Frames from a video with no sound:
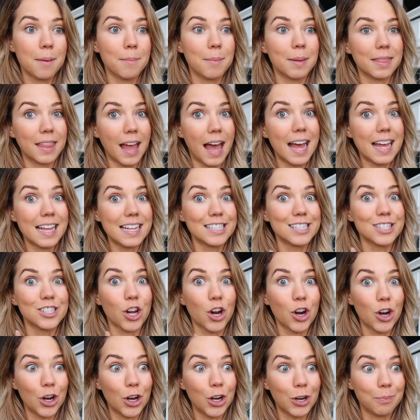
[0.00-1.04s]
But that is
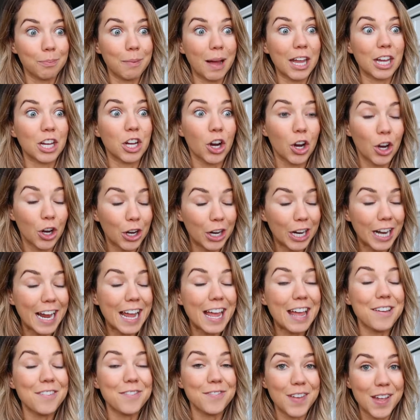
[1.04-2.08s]
my
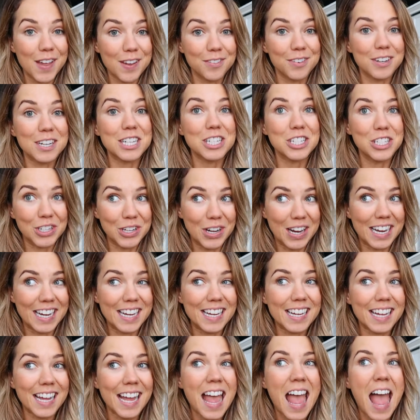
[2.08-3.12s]
current favorite
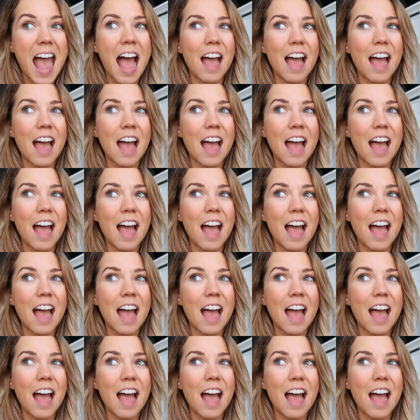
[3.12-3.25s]
drink.